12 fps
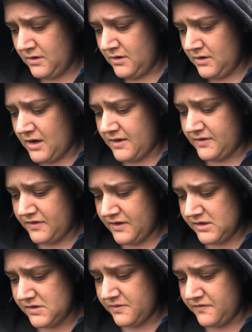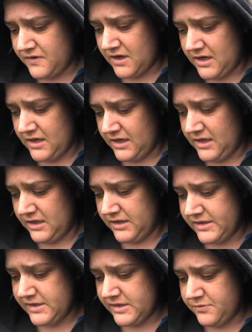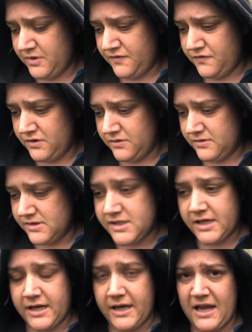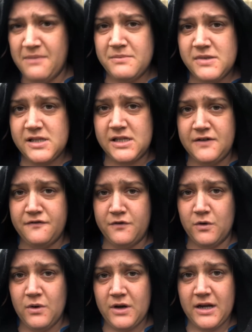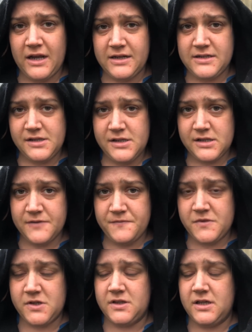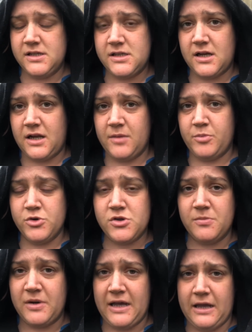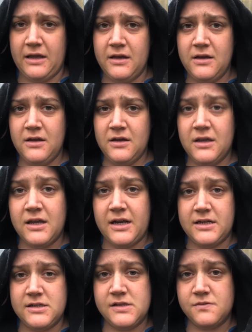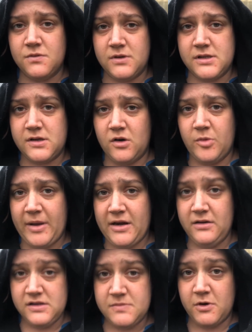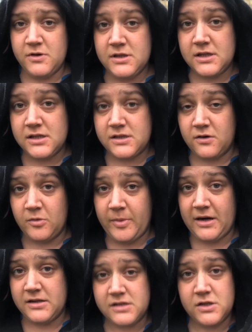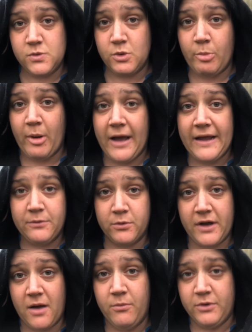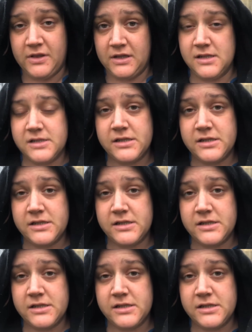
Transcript: Other things that we've done is we've used MC4 connectors. So these are like push and play connectors for all the solar panels. Most of the solar panels that you will buy will come with these